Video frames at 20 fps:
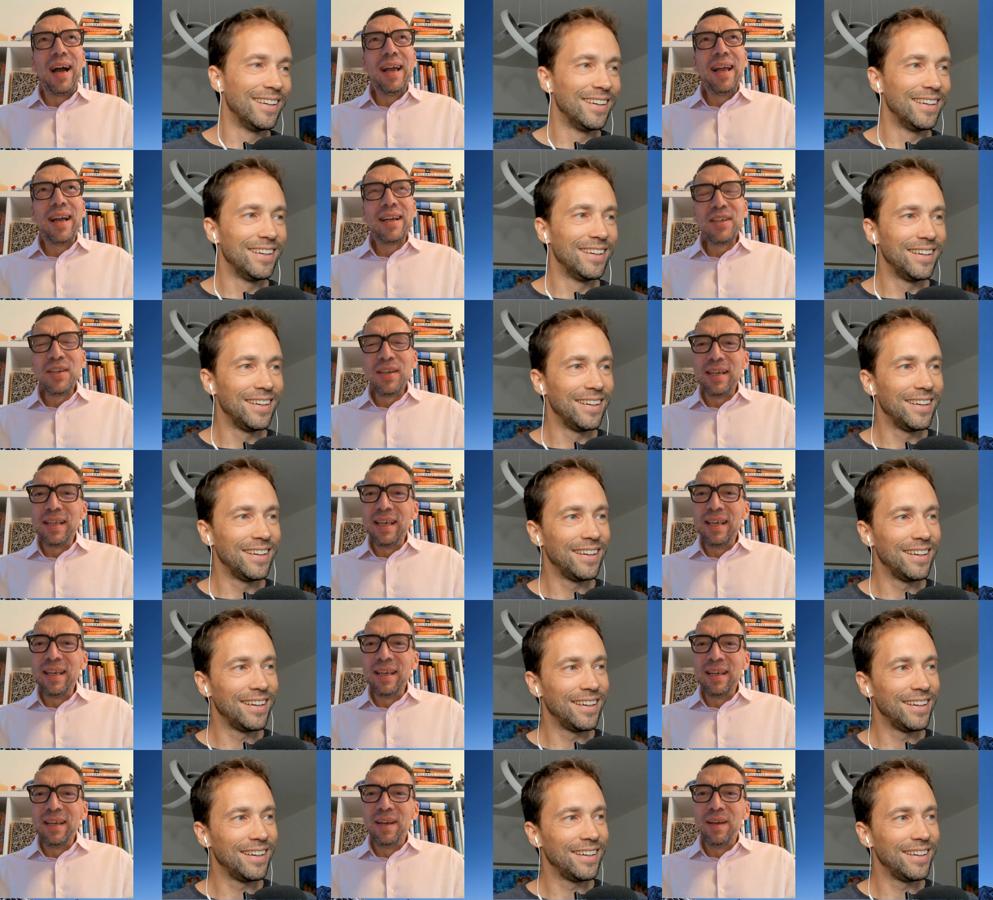Speaker 1: I
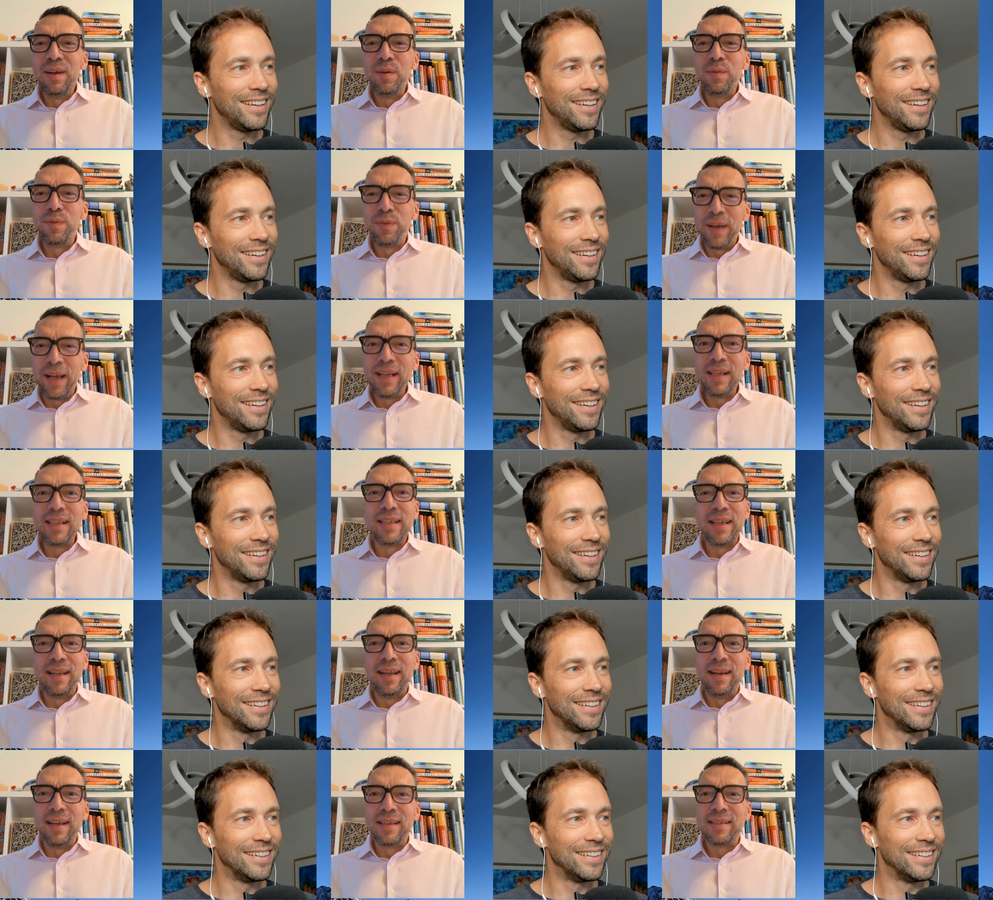actually failed
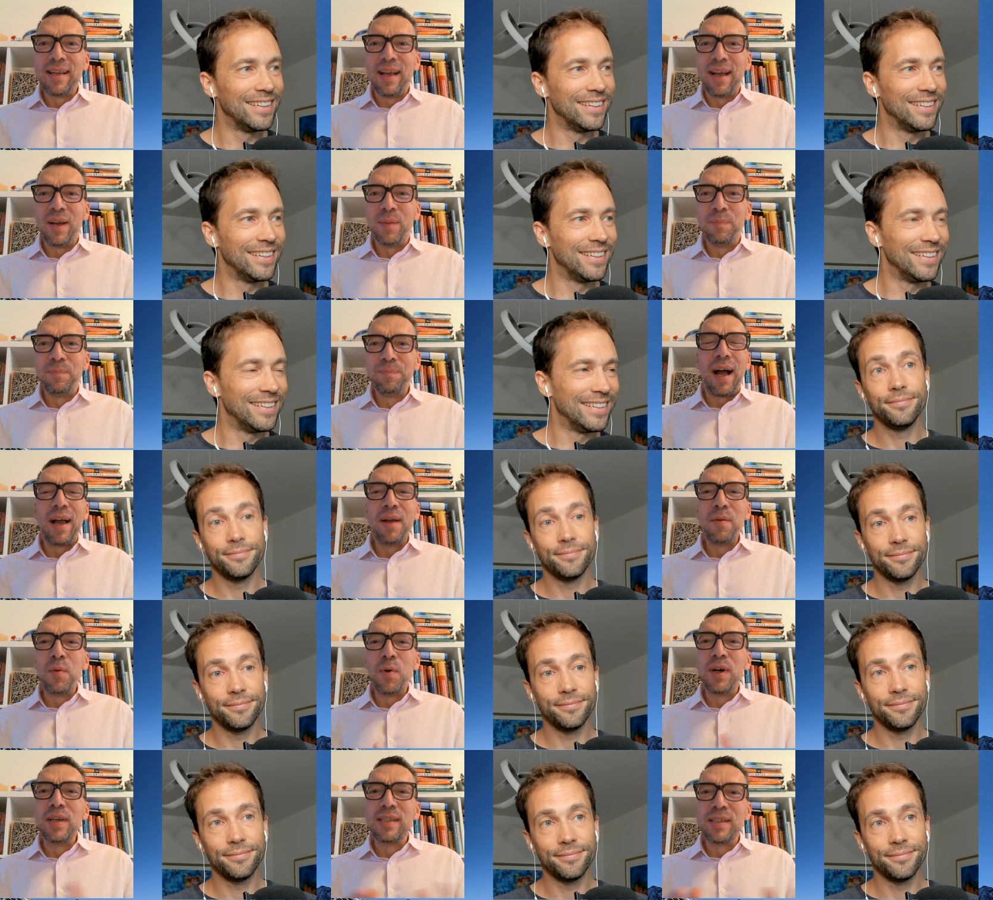in an exam. I
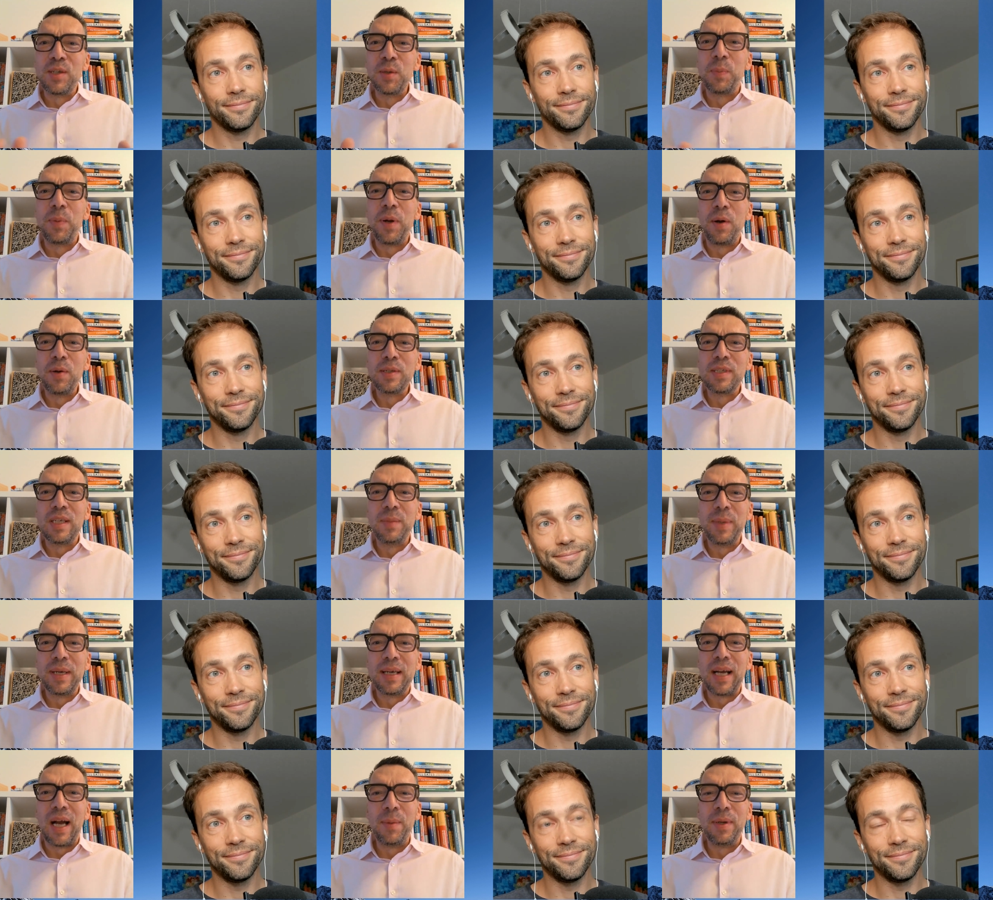was supposed to
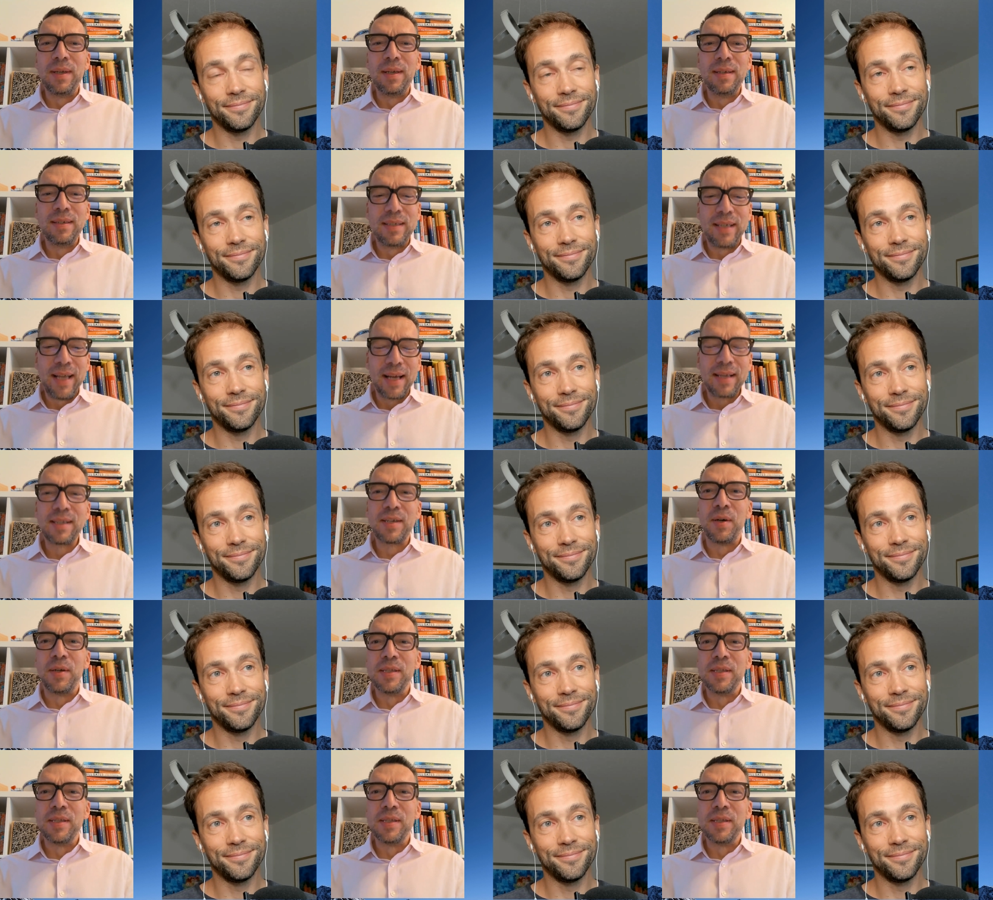become a tax